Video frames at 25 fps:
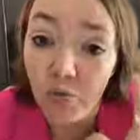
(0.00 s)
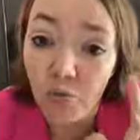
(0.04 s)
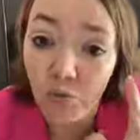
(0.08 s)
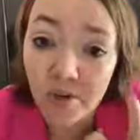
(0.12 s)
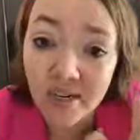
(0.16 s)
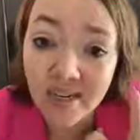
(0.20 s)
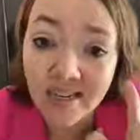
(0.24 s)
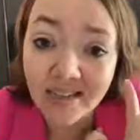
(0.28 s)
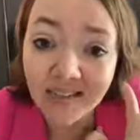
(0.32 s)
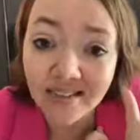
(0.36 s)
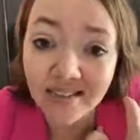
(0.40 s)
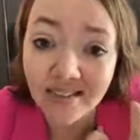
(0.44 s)
can
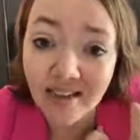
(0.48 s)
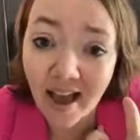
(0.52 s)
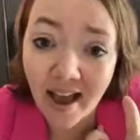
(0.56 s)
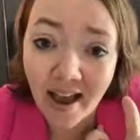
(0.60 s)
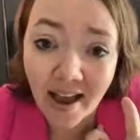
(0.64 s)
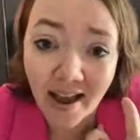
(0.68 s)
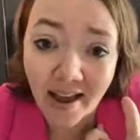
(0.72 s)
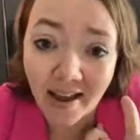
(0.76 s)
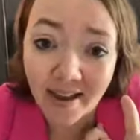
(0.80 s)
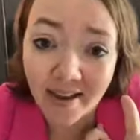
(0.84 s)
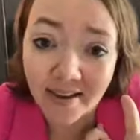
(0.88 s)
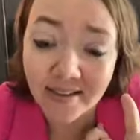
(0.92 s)

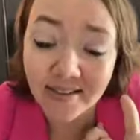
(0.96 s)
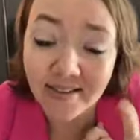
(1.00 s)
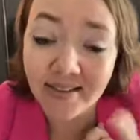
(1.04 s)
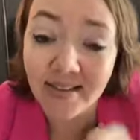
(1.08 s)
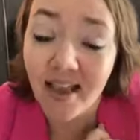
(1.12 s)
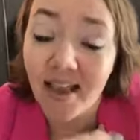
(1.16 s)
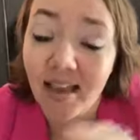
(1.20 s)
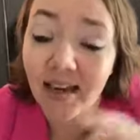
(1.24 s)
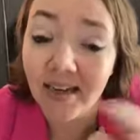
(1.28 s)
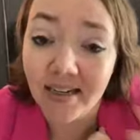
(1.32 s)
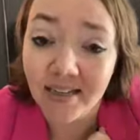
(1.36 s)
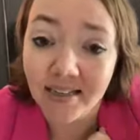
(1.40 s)
resize
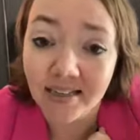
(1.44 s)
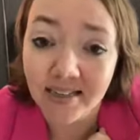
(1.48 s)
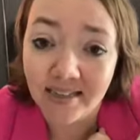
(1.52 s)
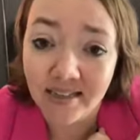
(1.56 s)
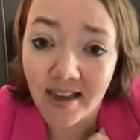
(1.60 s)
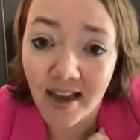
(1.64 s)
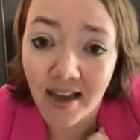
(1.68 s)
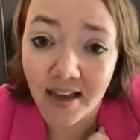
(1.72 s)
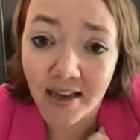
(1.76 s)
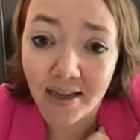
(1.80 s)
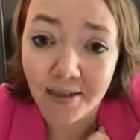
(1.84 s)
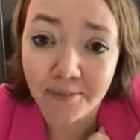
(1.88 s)
any
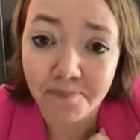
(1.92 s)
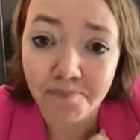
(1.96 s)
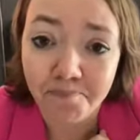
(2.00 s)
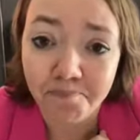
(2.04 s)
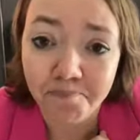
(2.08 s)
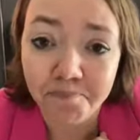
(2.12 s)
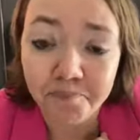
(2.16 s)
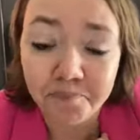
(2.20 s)
design.